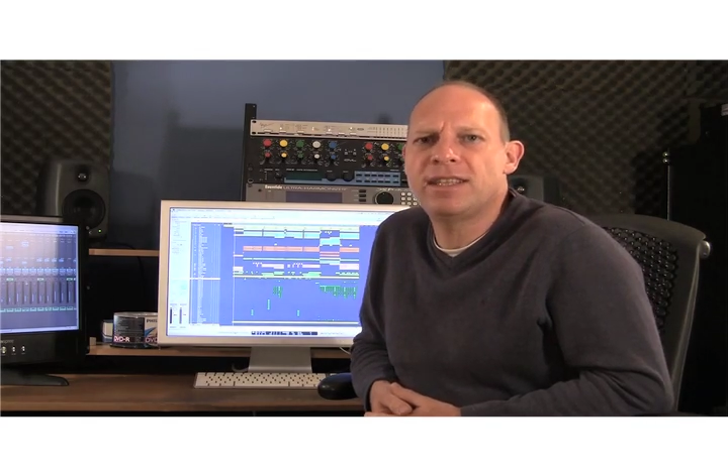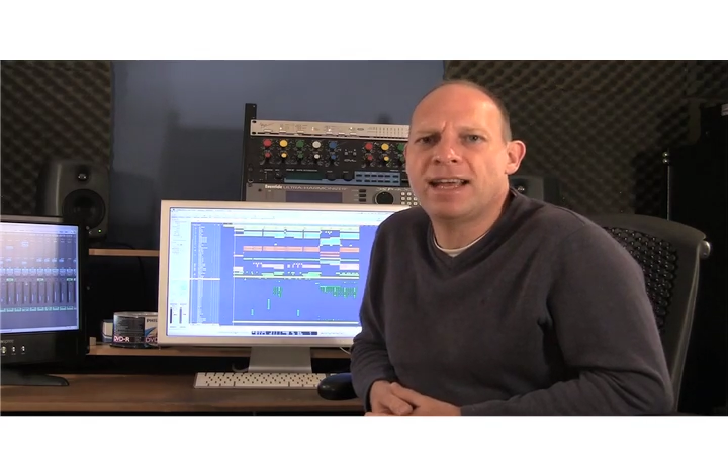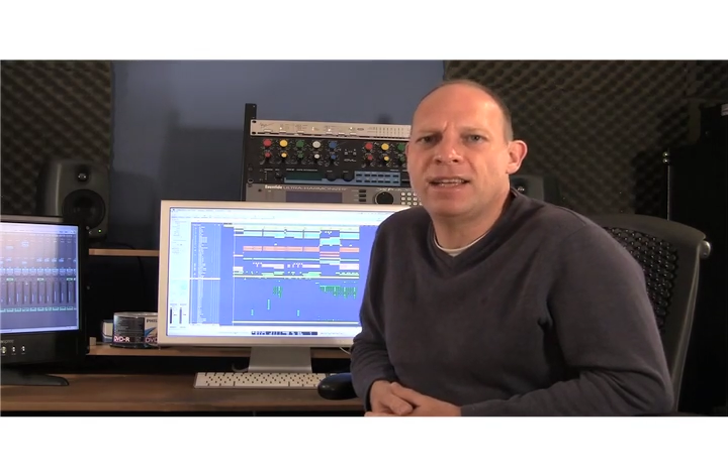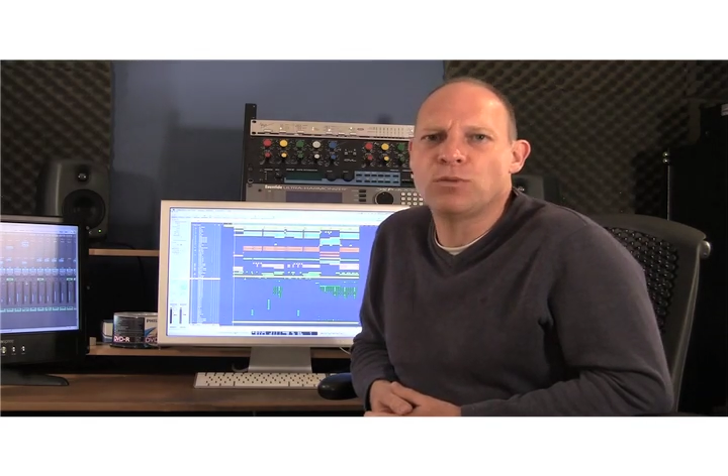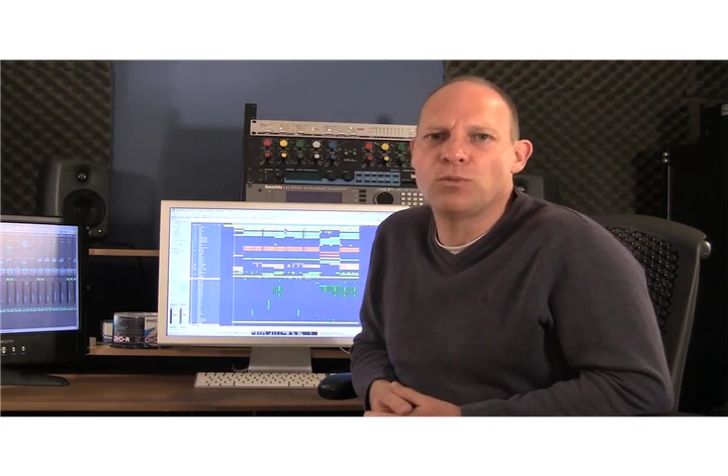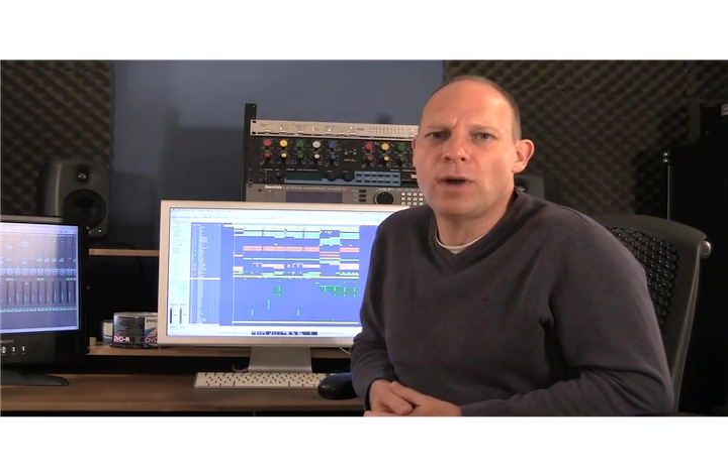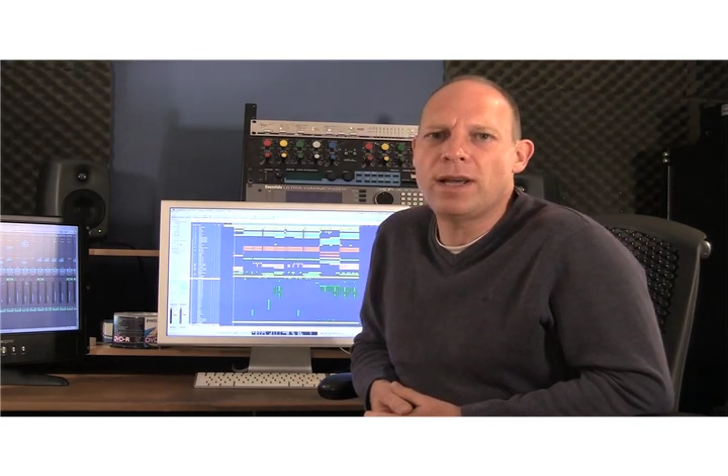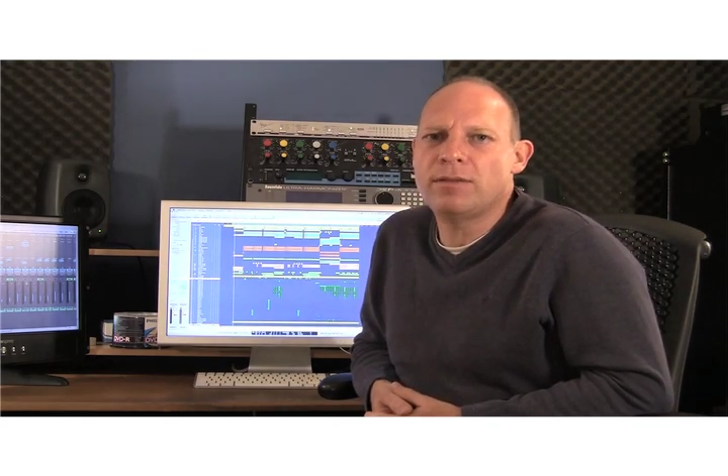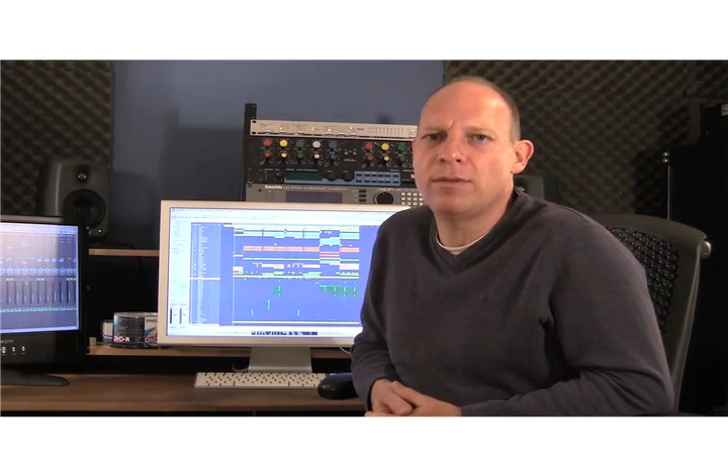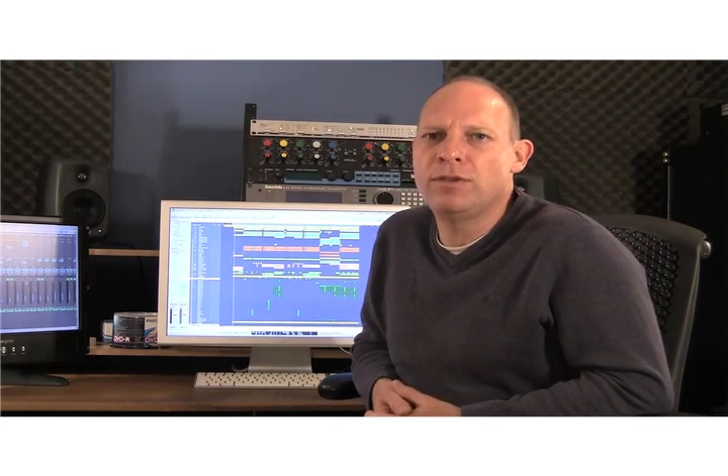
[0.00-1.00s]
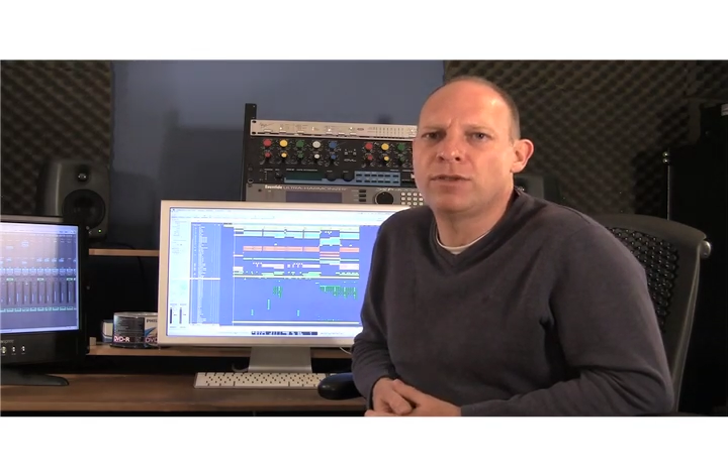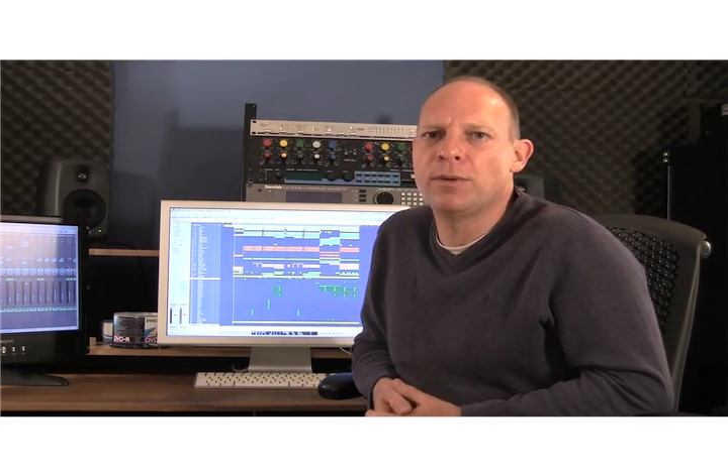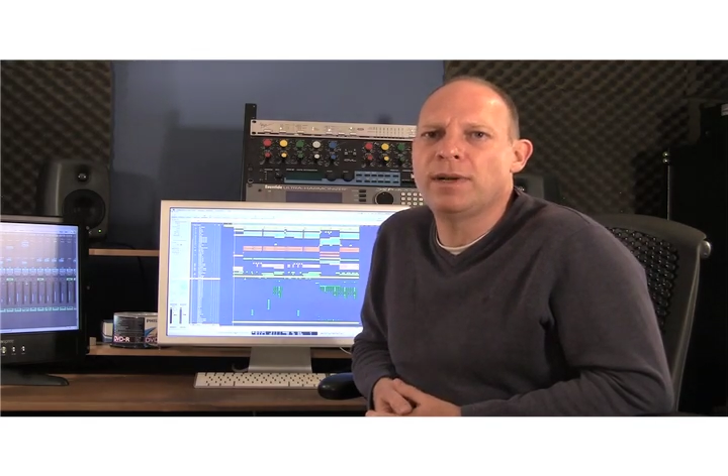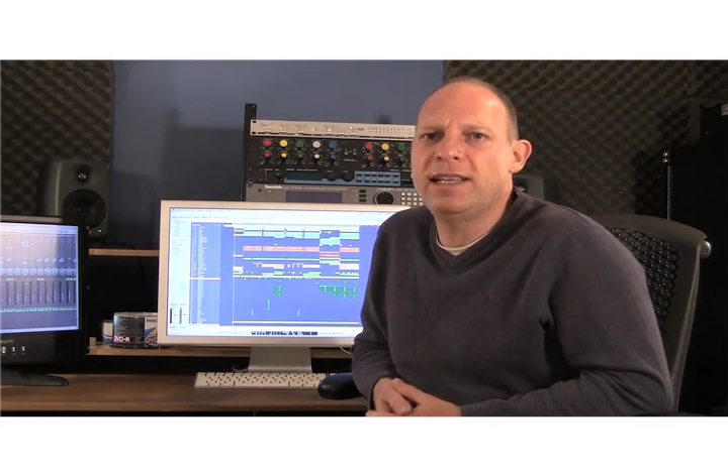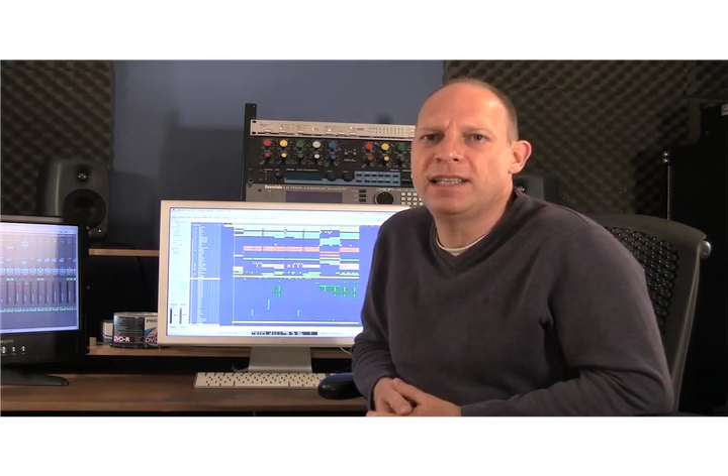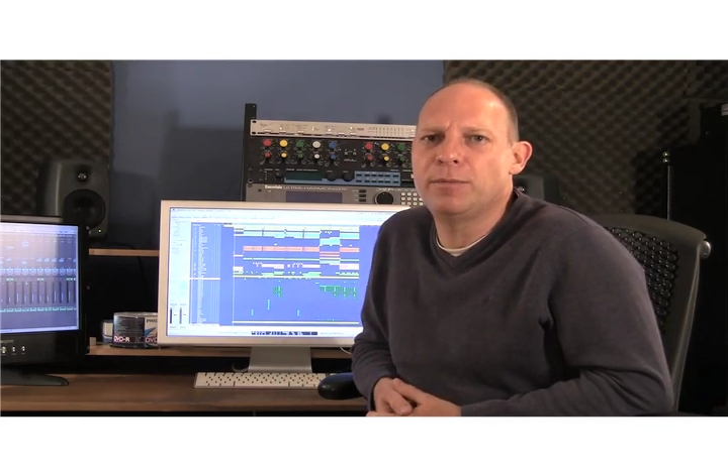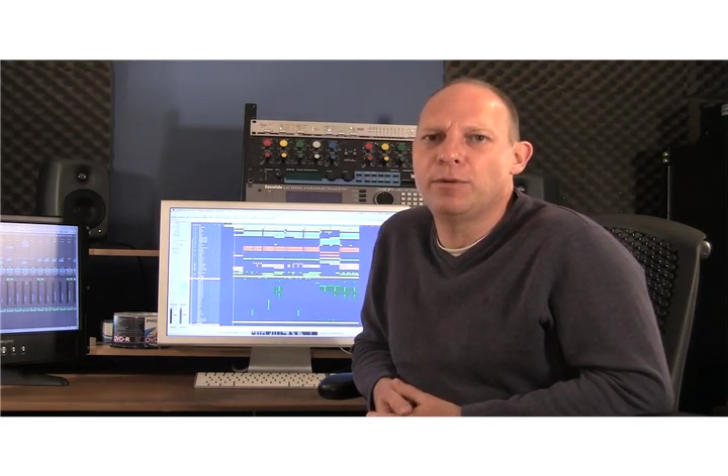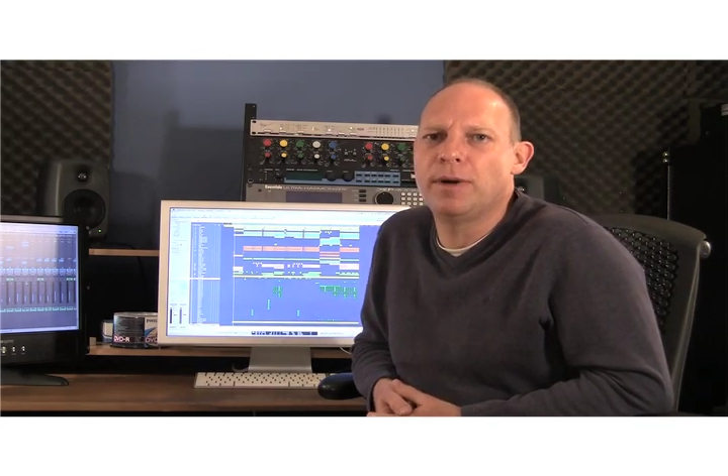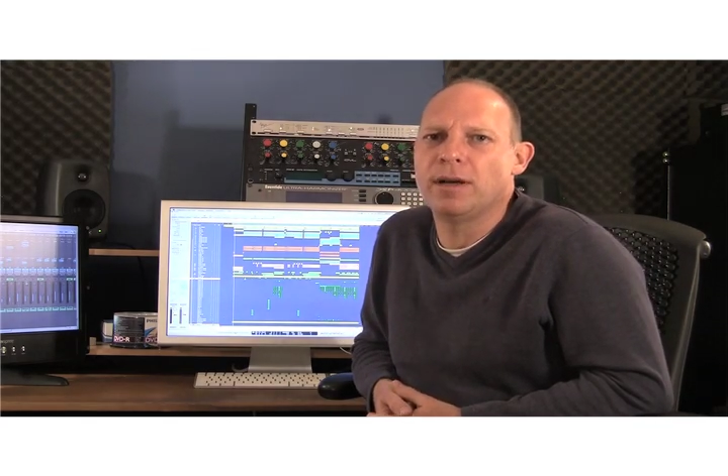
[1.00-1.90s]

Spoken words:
stage right through to a releasable